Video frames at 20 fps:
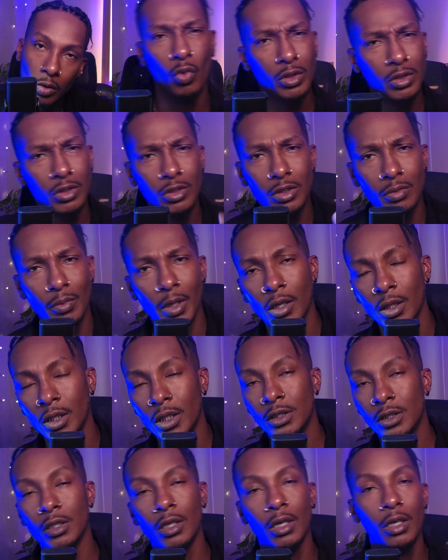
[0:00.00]
Once you smell
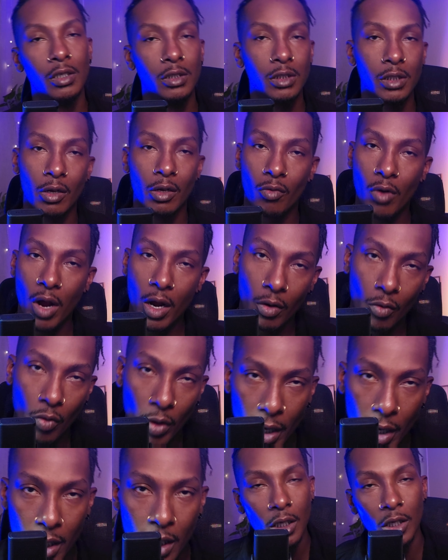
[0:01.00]
this, you'll understand right
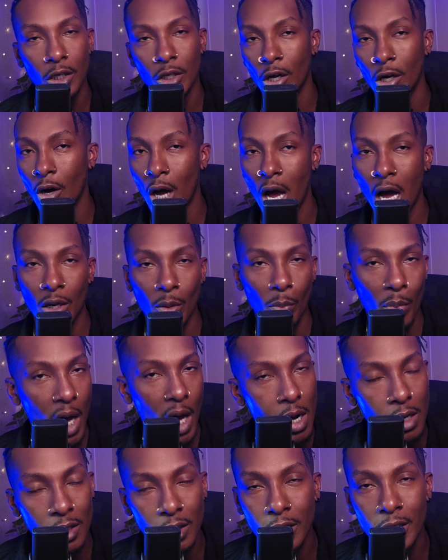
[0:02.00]
away, how the
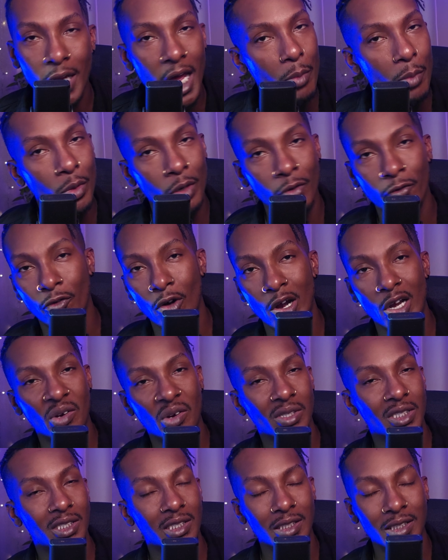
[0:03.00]
bottle and the name of the
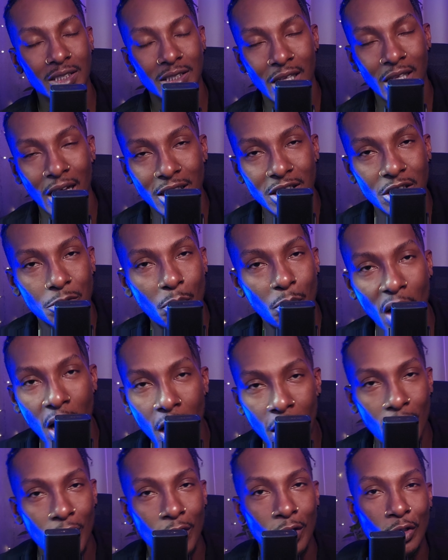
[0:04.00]
fragrance is like
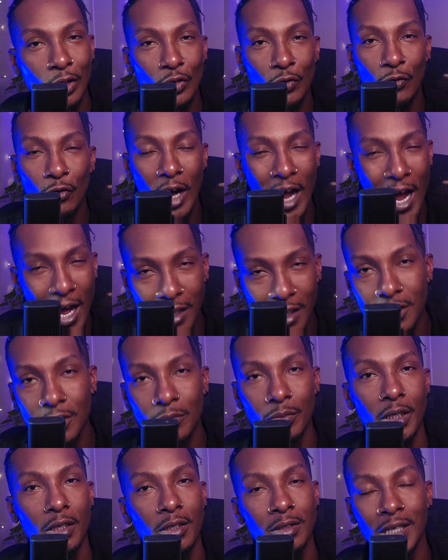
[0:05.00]
spot on for how it
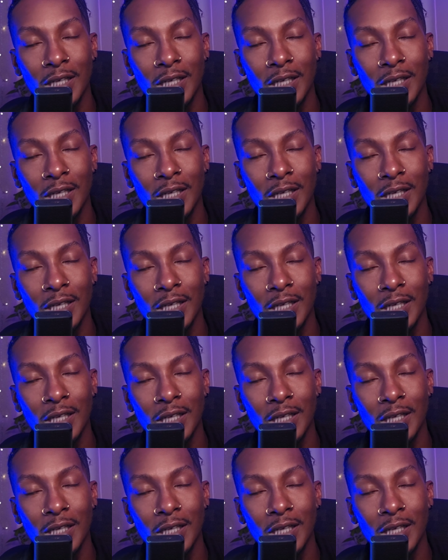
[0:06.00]
smells.